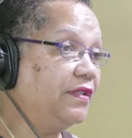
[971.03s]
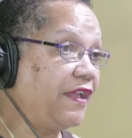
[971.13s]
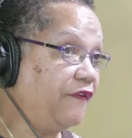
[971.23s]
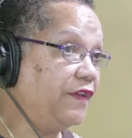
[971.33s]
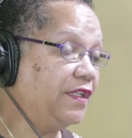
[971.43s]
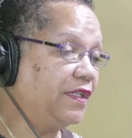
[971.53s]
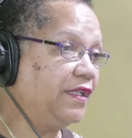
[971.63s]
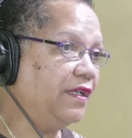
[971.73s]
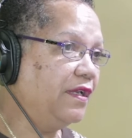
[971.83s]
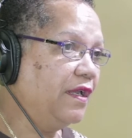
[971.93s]

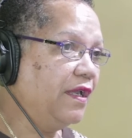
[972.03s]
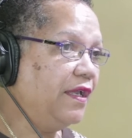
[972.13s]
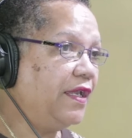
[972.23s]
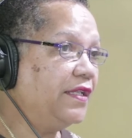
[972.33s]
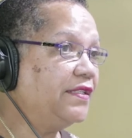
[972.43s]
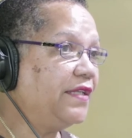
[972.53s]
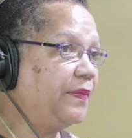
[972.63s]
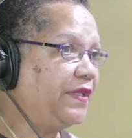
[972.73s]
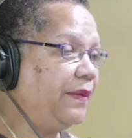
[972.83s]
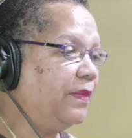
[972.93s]
definitely, in
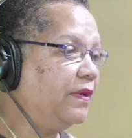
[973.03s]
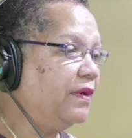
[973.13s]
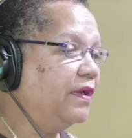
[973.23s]
September.